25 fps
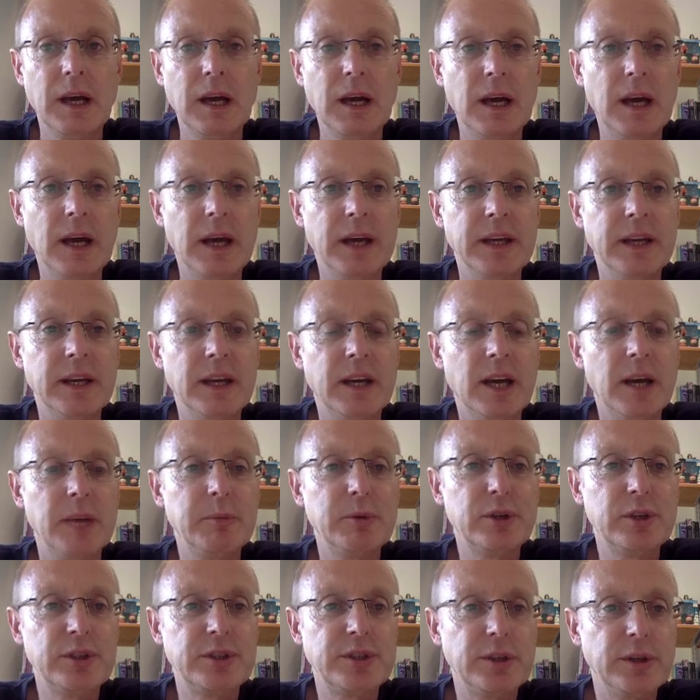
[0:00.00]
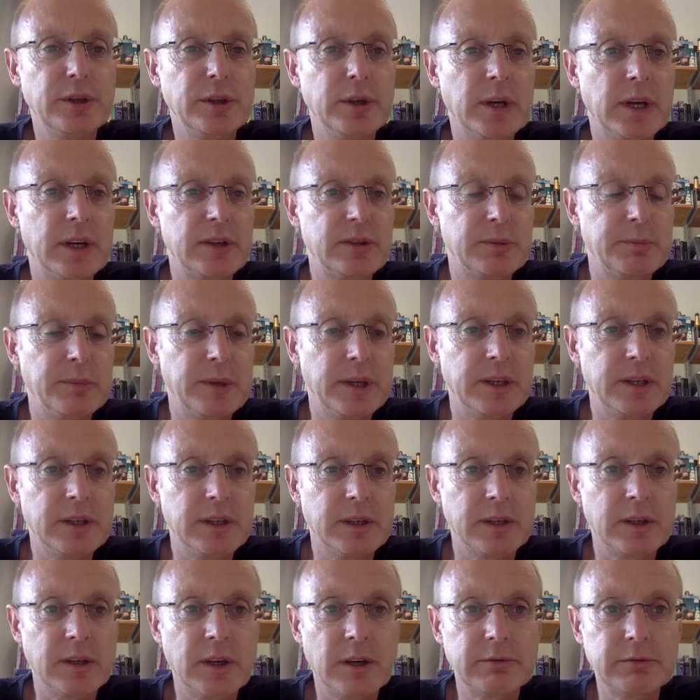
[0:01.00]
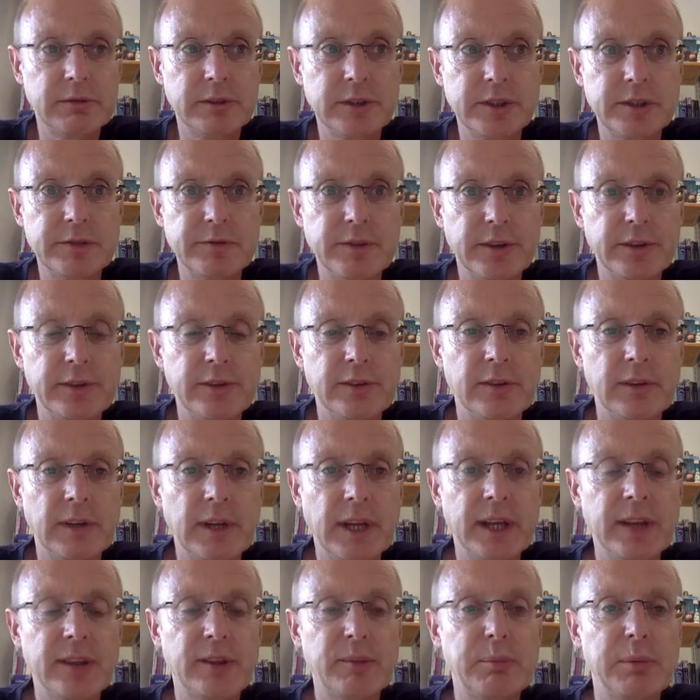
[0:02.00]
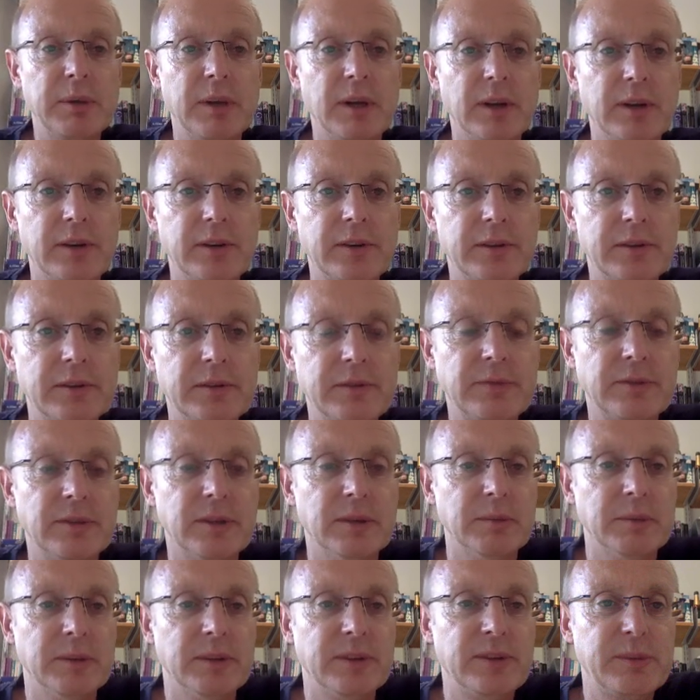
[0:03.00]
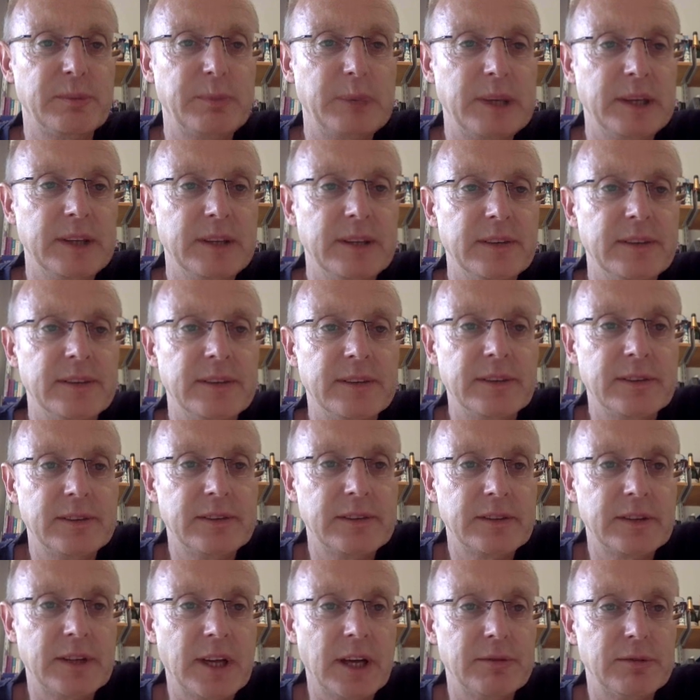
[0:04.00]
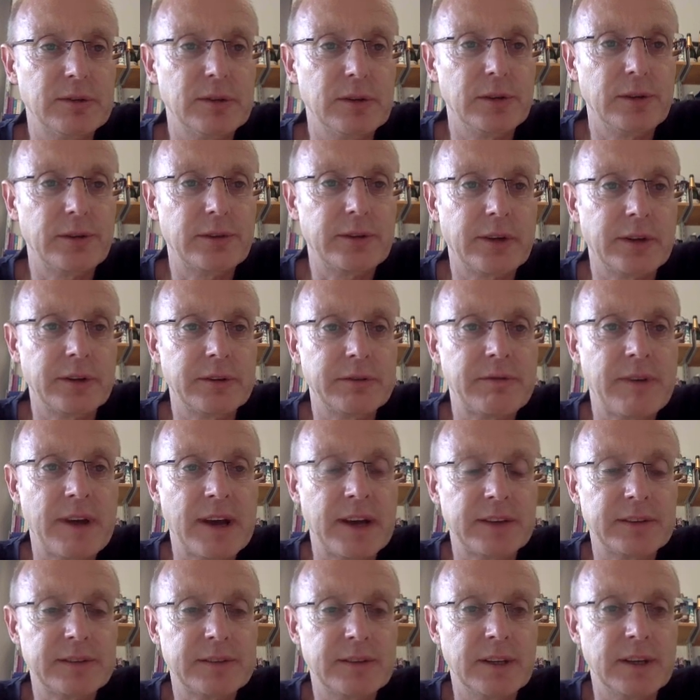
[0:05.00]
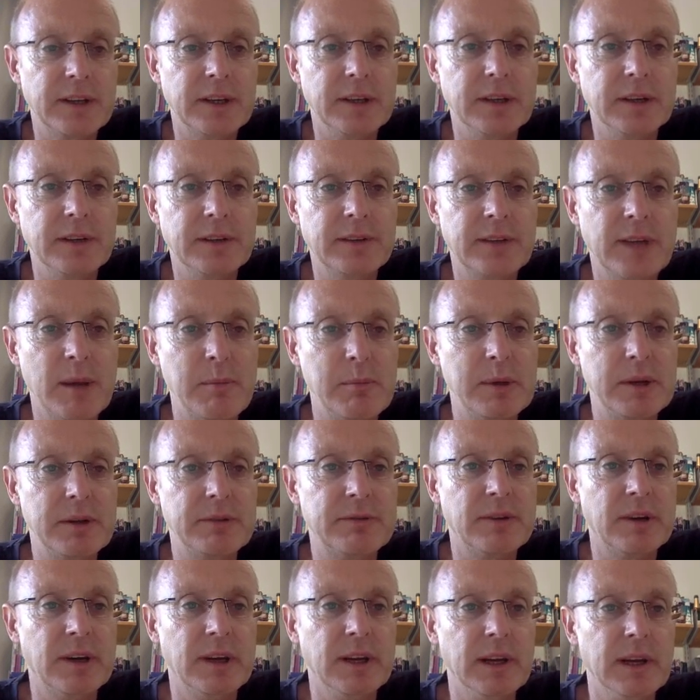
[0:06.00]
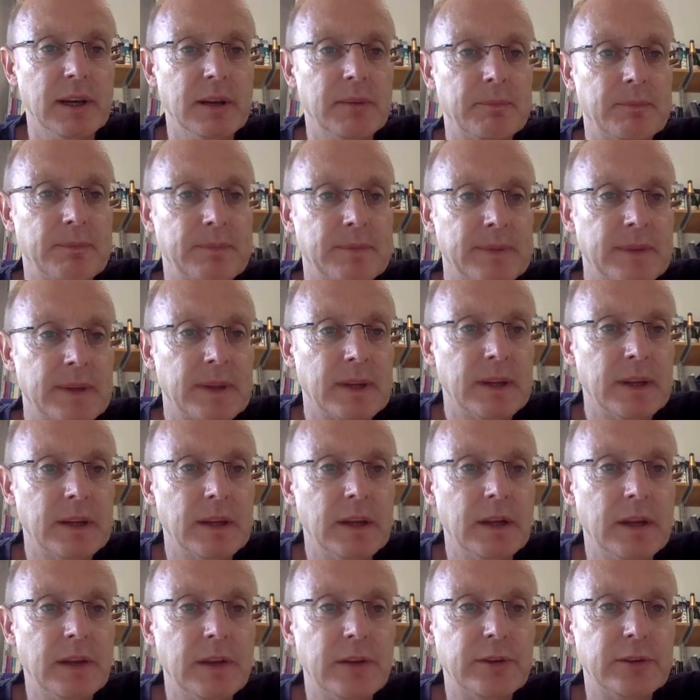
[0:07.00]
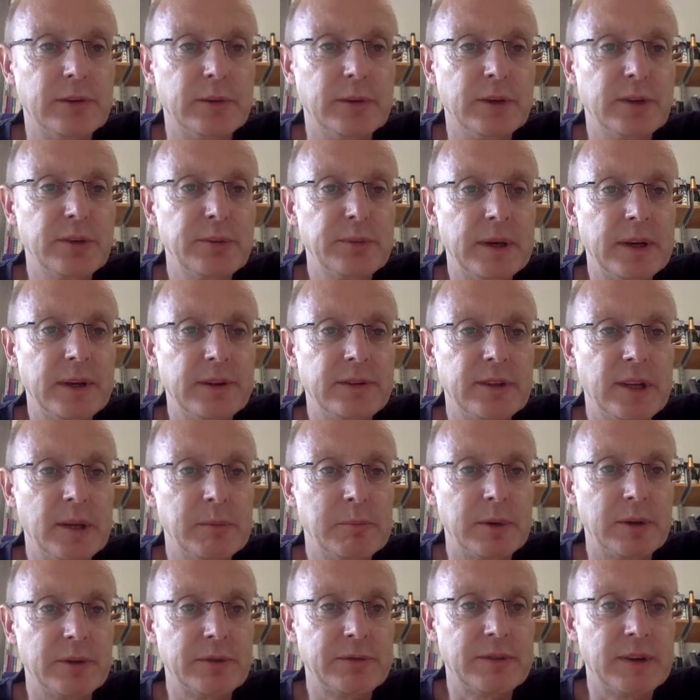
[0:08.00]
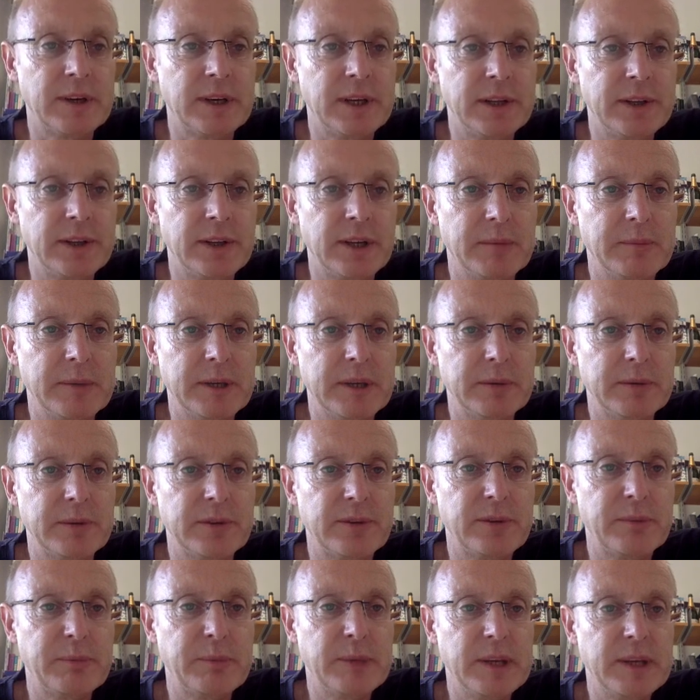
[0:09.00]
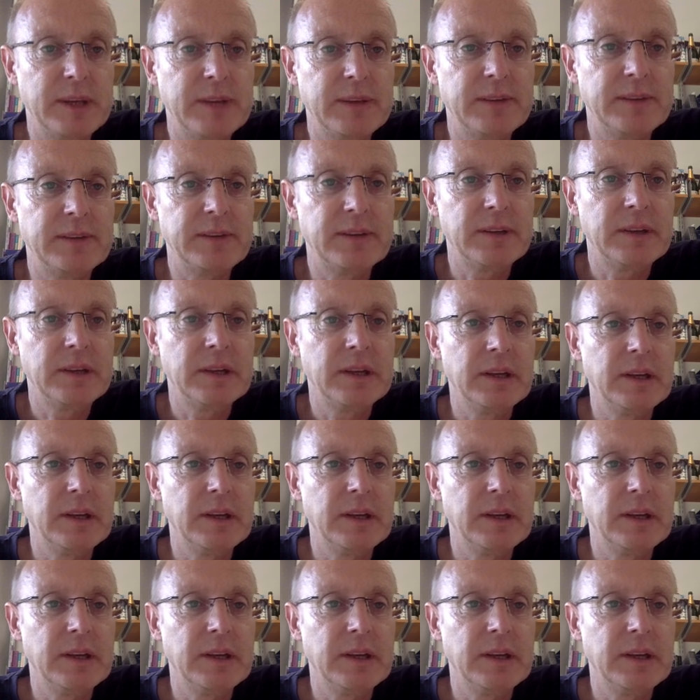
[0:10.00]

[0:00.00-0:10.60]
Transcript: Hi, I'm going to show you how to make a coverage versus length plot from a SPAdes scaffolds.fasta assembly file. So here's my assembled file that I made with SPAdes.